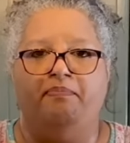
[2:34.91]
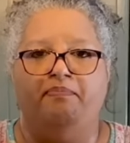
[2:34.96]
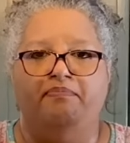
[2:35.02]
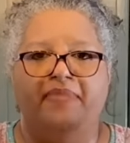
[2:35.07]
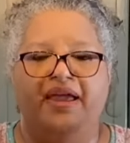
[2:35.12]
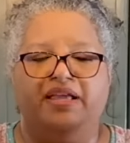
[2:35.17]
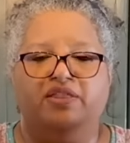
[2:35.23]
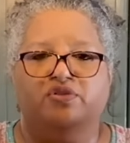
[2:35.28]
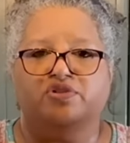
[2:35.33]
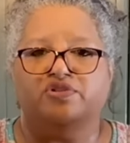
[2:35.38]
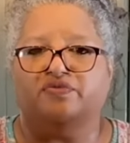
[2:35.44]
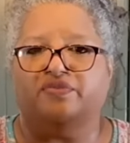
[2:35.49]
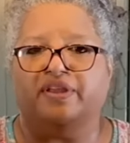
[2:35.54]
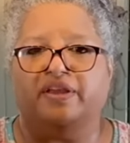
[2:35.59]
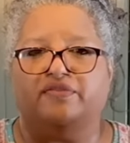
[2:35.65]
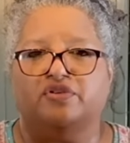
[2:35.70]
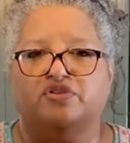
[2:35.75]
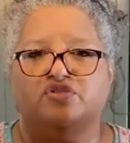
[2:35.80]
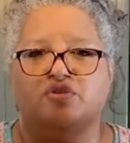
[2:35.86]
make those
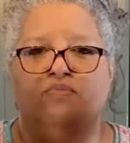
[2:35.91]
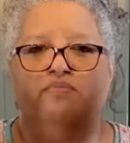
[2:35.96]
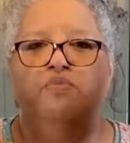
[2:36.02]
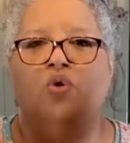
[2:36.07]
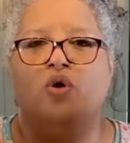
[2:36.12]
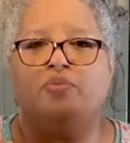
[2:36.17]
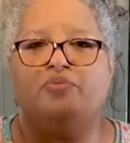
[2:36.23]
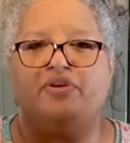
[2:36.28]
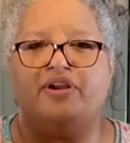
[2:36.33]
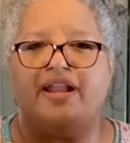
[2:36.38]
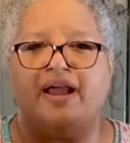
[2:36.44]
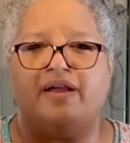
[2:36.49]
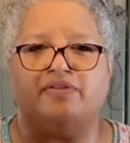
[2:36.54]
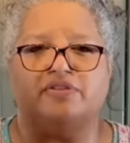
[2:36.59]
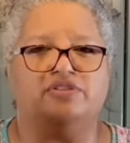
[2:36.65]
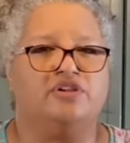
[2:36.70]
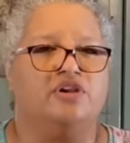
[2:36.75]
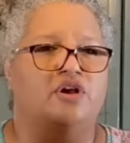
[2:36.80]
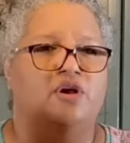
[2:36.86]
flavors more
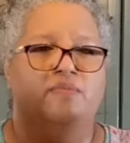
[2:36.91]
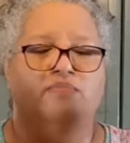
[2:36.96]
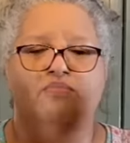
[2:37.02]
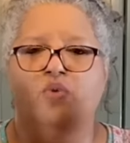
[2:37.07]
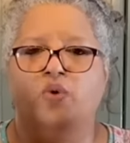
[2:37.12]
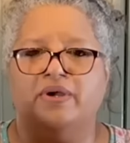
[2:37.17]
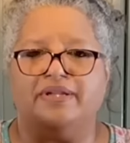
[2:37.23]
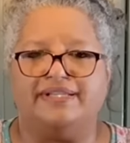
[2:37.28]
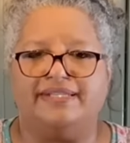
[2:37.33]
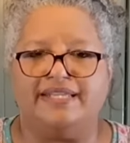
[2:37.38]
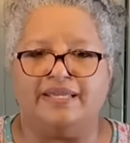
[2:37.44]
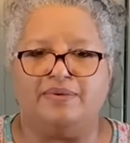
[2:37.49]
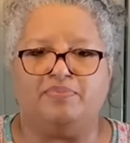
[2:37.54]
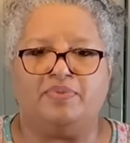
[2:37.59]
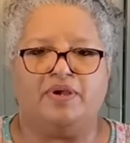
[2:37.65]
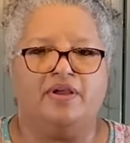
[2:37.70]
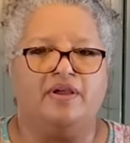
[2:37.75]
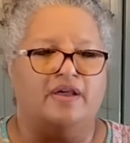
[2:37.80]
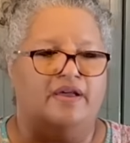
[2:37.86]
pronounced, more deep,
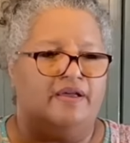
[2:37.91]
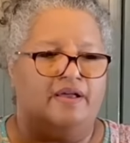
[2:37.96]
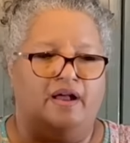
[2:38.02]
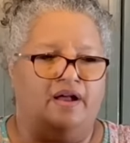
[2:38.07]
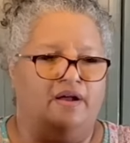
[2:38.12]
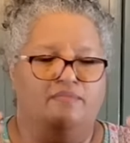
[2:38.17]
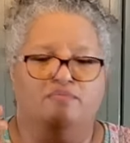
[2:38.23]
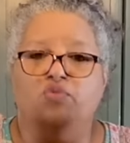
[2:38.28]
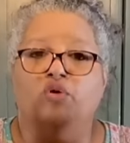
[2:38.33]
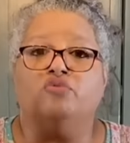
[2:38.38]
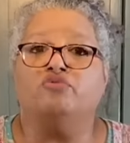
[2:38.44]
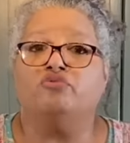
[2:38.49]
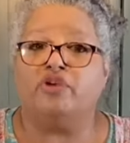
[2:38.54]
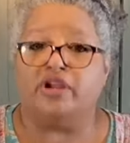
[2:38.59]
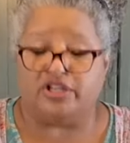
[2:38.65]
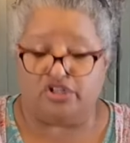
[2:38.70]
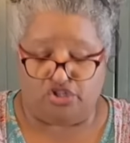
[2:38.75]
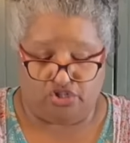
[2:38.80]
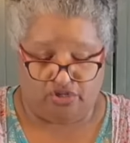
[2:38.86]
more
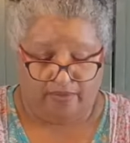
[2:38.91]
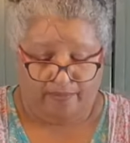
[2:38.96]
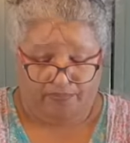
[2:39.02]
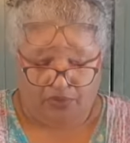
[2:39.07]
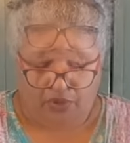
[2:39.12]
rich.